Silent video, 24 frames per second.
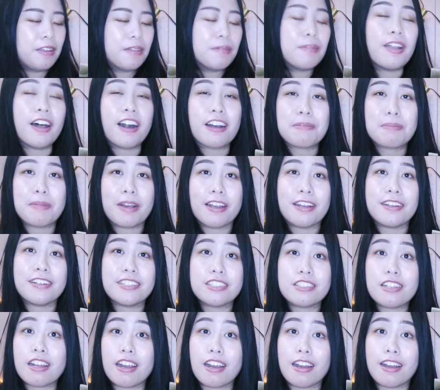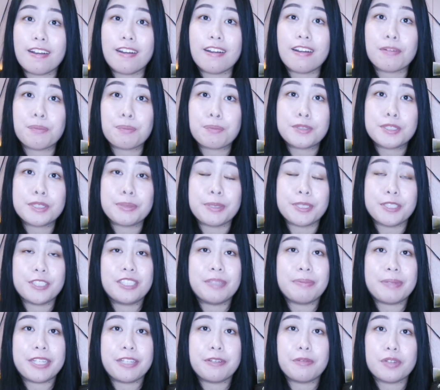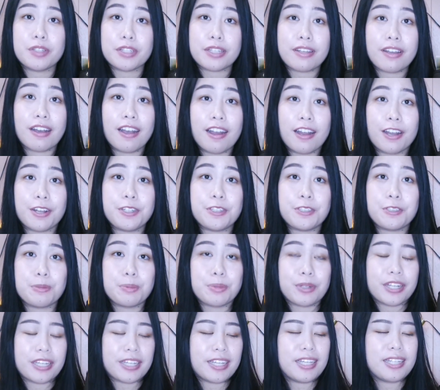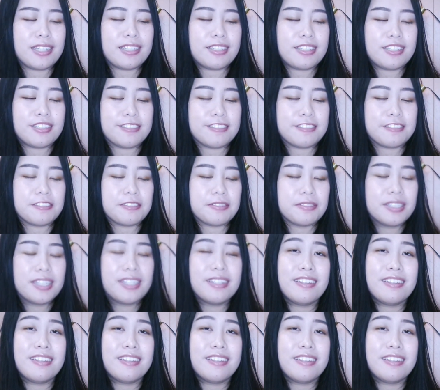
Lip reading: Doc Martens are supposed to be really hard to break into,